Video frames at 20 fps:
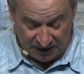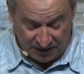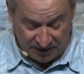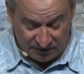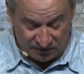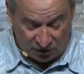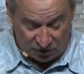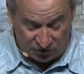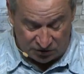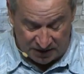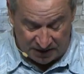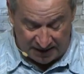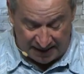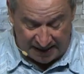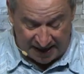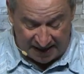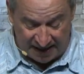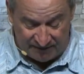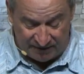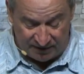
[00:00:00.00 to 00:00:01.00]
So she
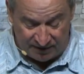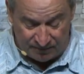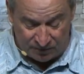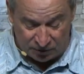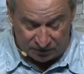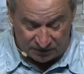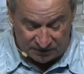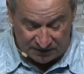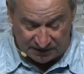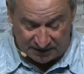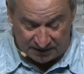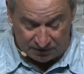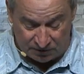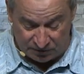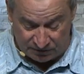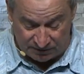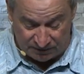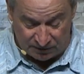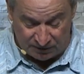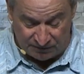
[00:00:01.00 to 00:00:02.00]
gave him her,
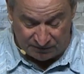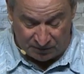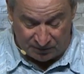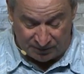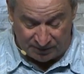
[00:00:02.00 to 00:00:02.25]
her servant